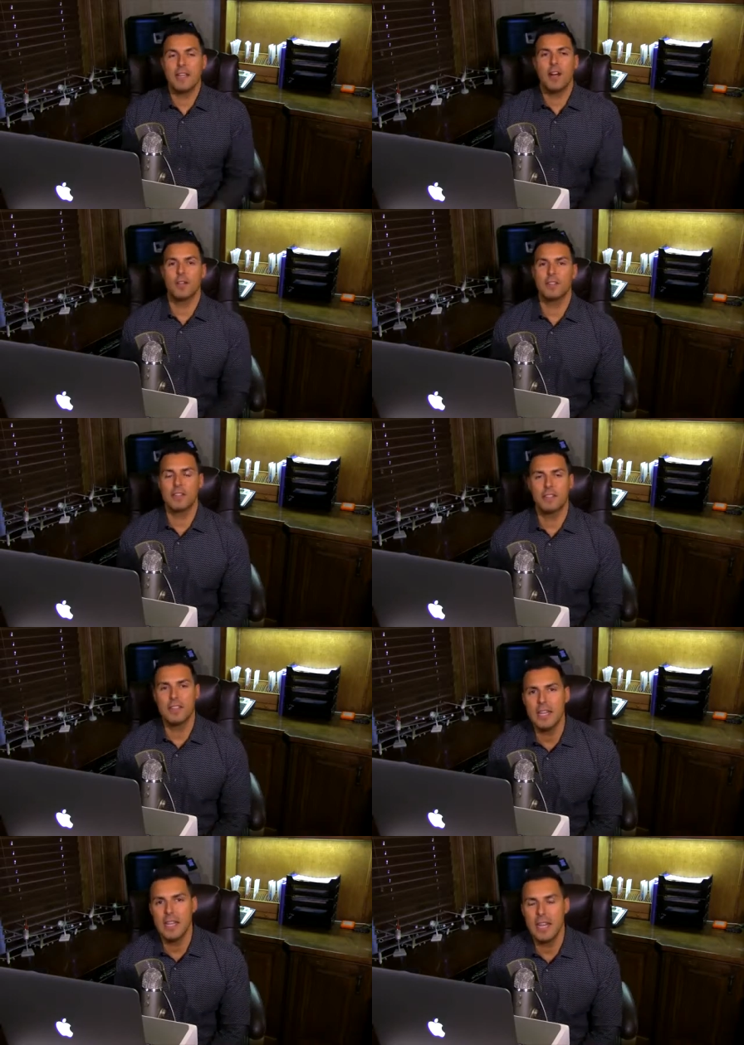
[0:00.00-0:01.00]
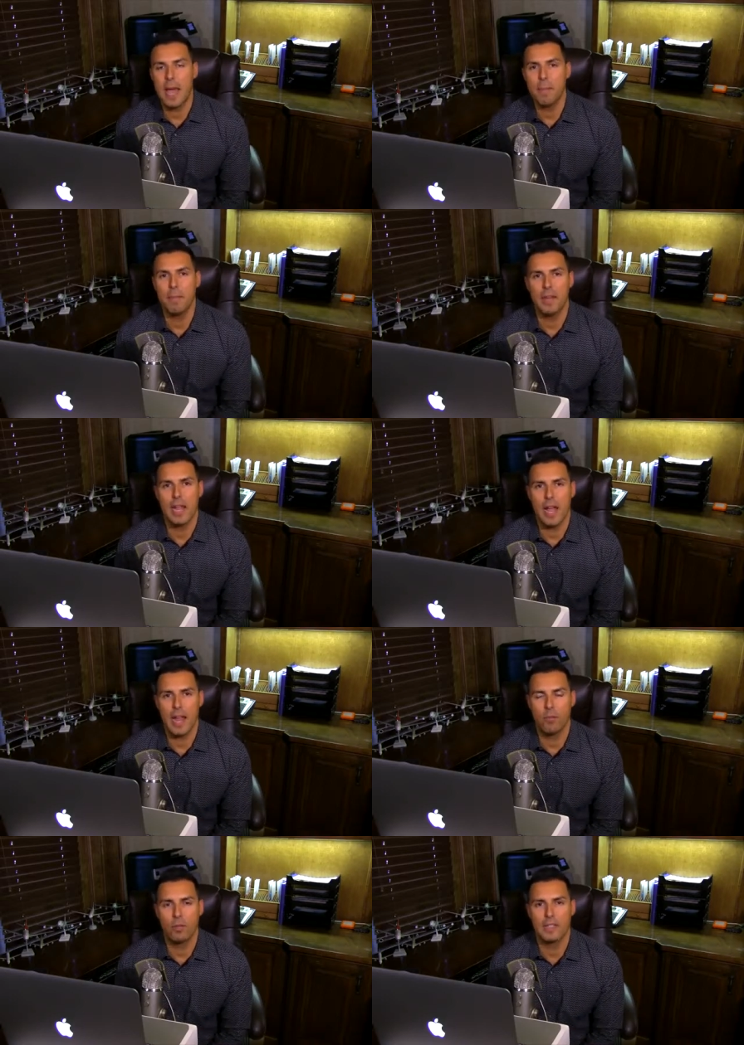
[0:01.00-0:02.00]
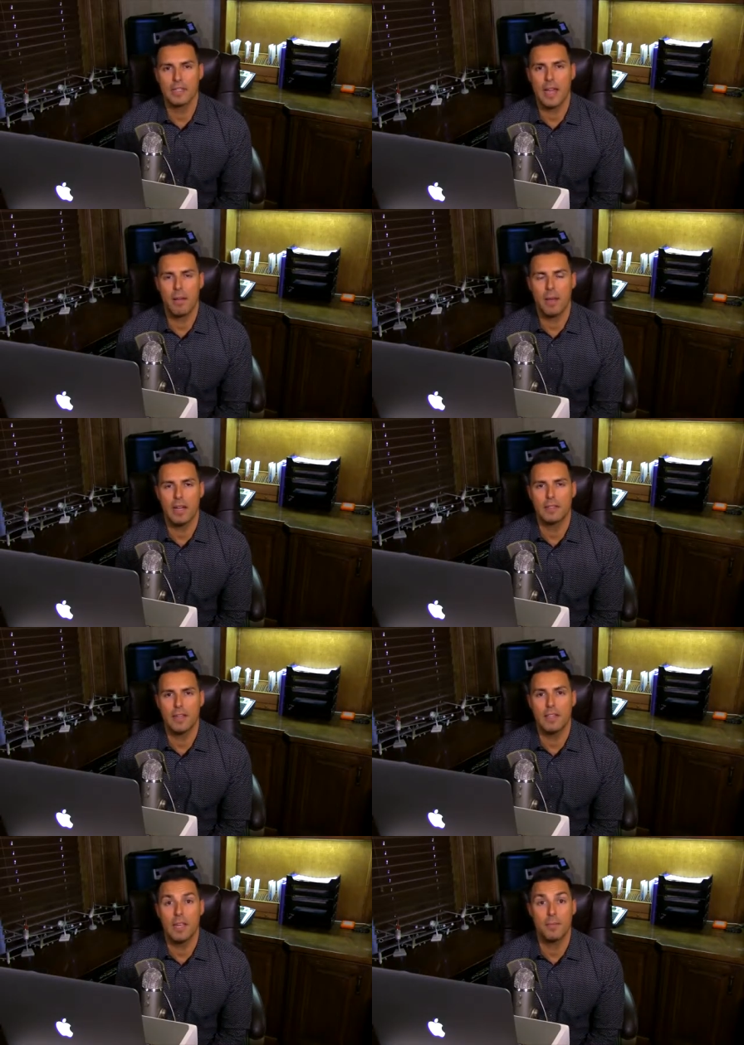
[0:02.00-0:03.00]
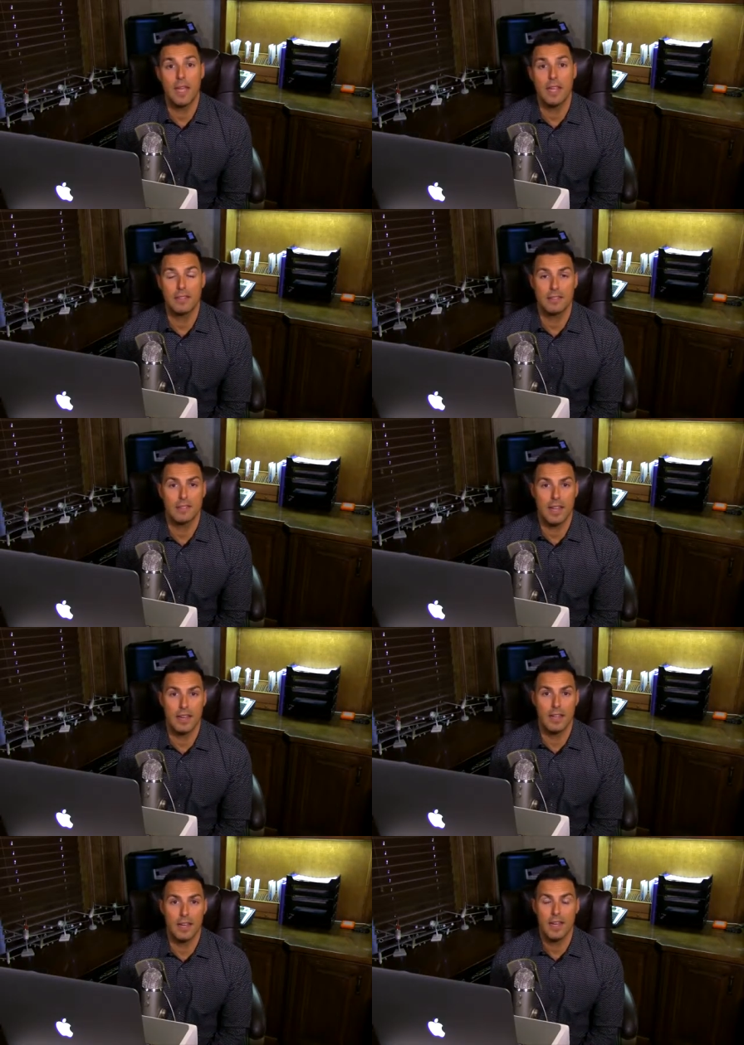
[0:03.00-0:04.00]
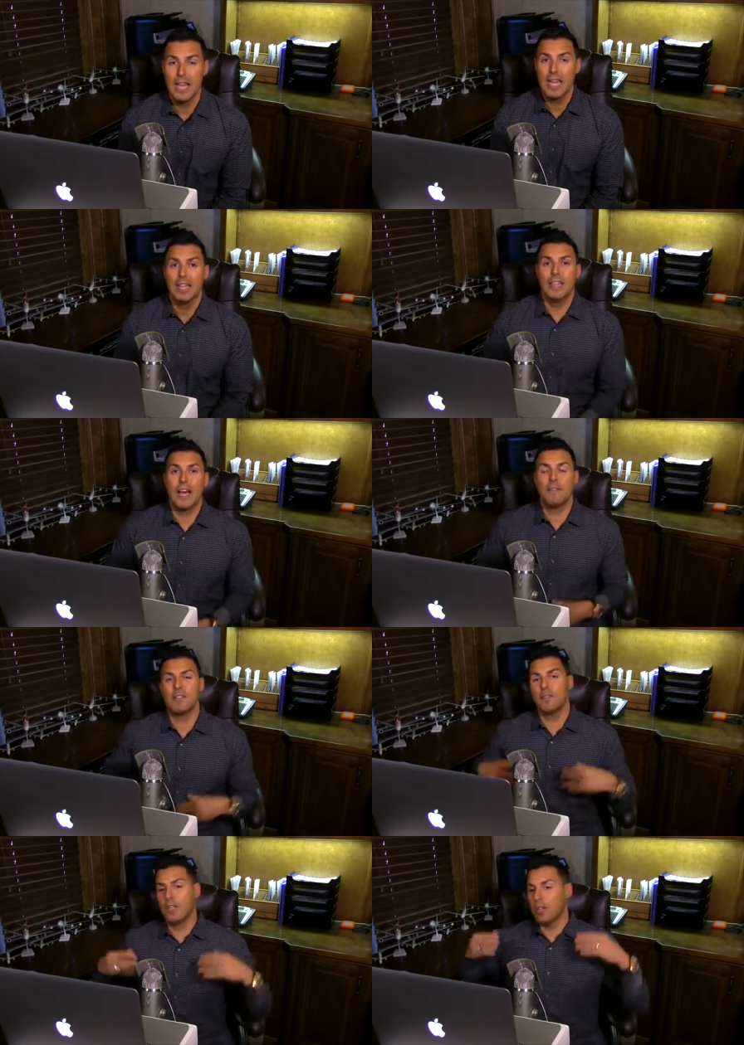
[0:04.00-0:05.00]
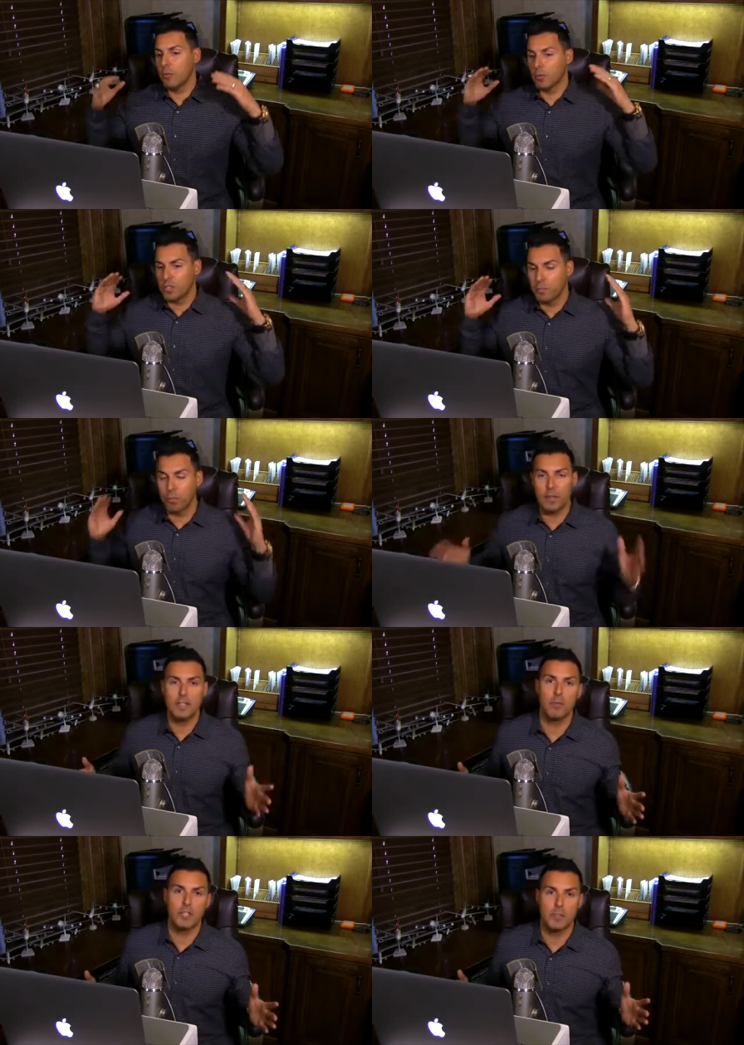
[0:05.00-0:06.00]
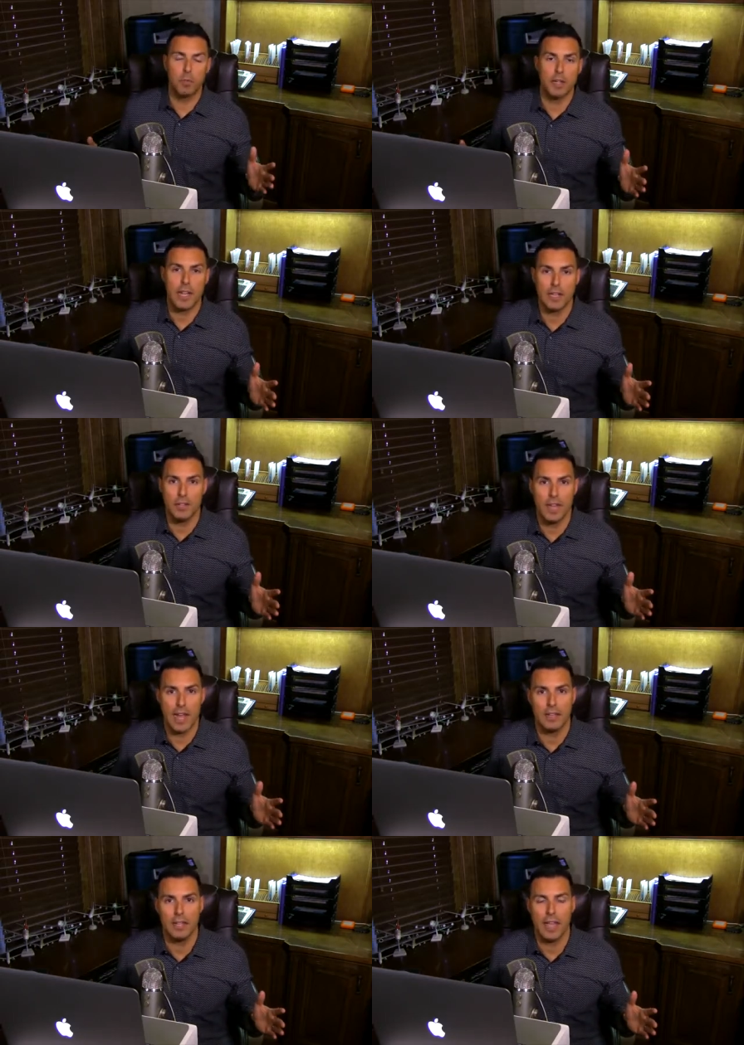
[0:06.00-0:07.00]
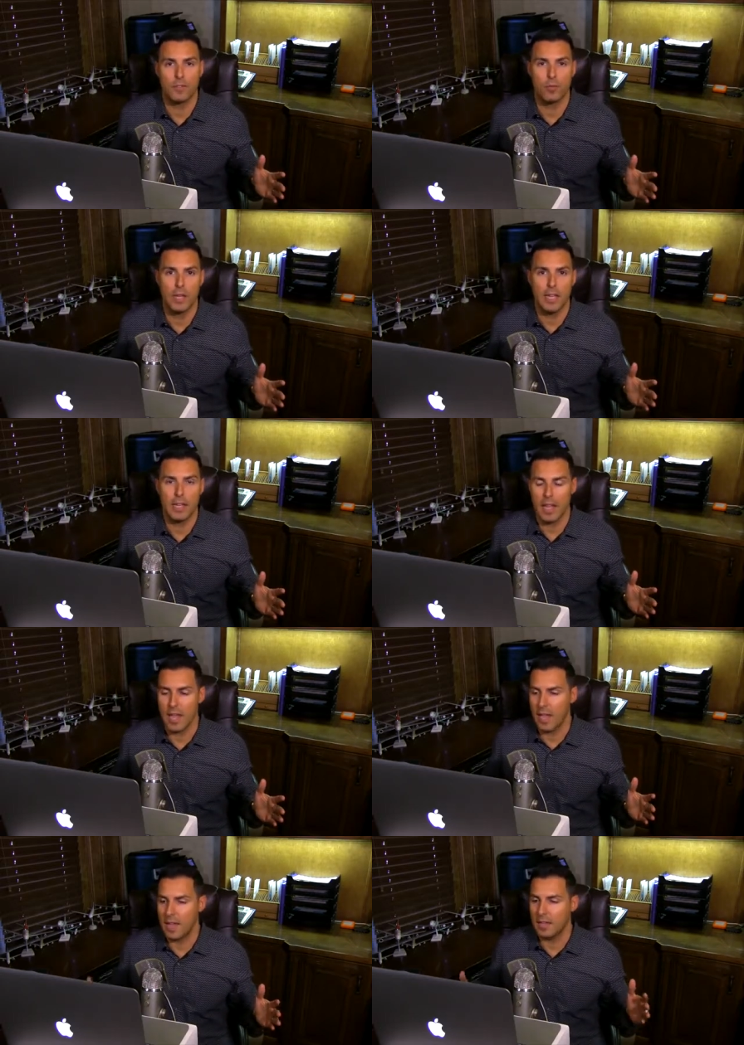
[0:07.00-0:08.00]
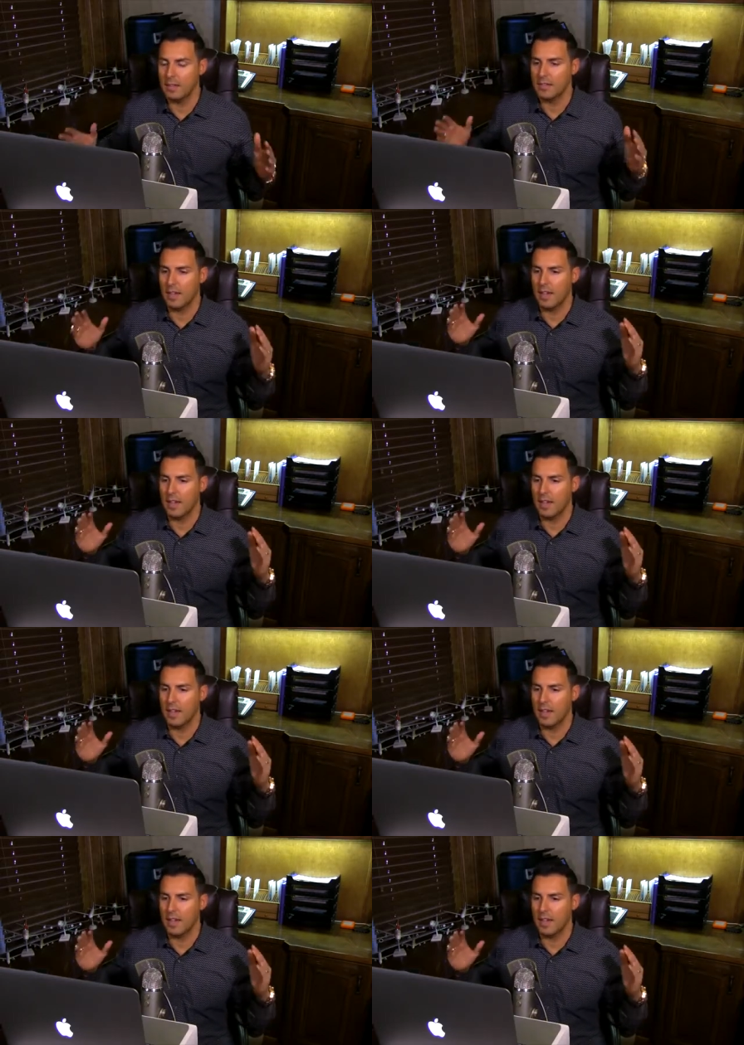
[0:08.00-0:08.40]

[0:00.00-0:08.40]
Call to Succeed. Happy Monday night. We're excited about the updates. And a lot of us literally were sprinting. We sprinted out of United last week, and